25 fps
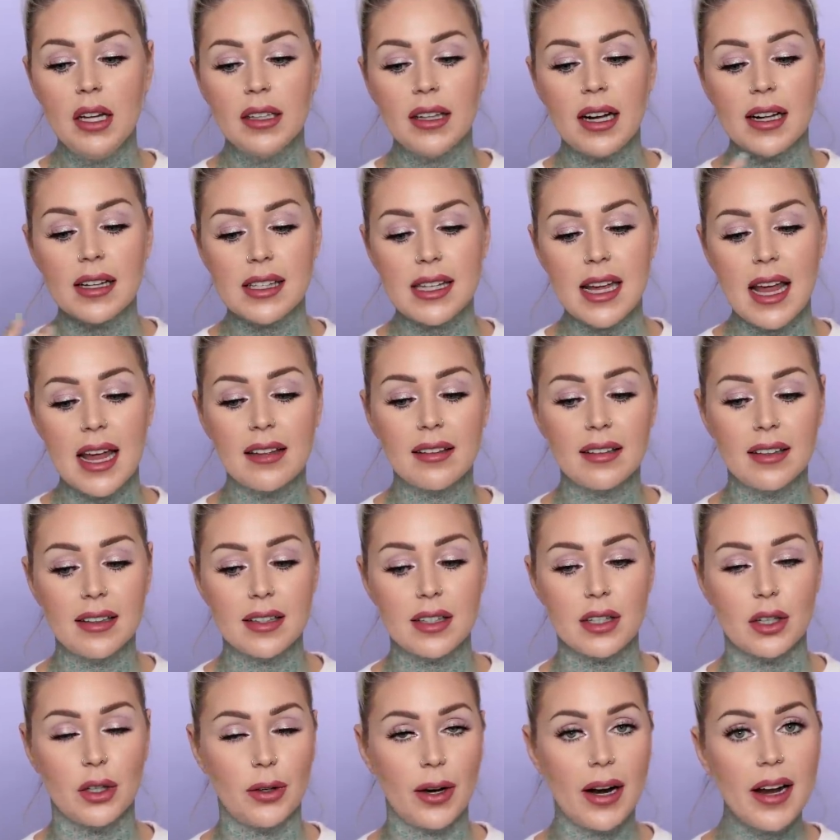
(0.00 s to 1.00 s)
Not saying that
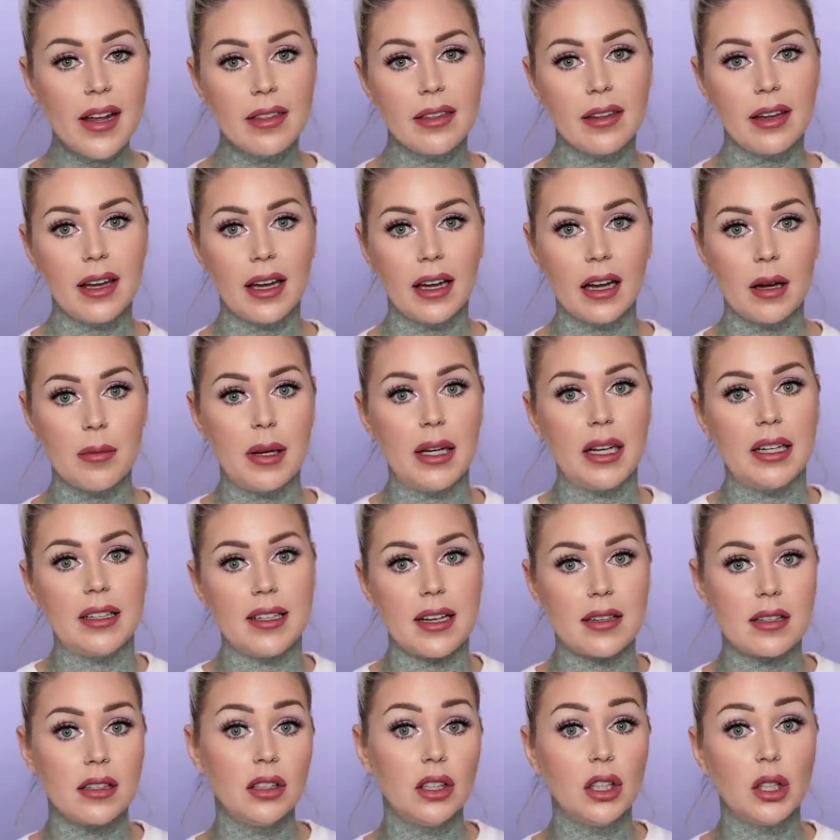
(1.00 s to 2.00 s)
it's a great thing. I mean, it
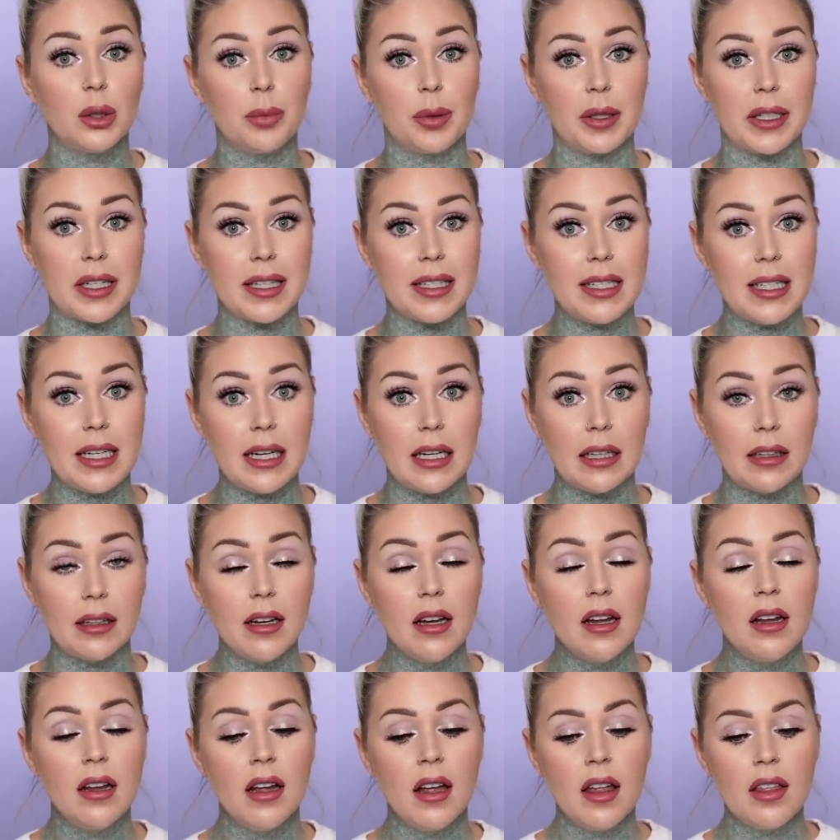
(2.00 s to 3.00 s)
doesn't look
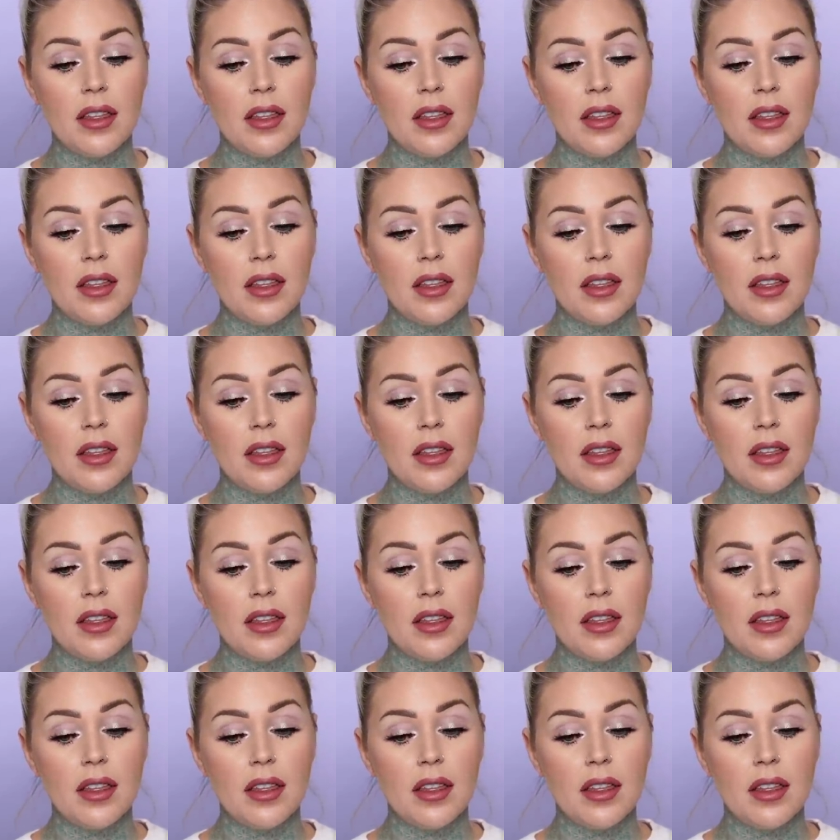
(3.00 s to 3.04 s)
pristine.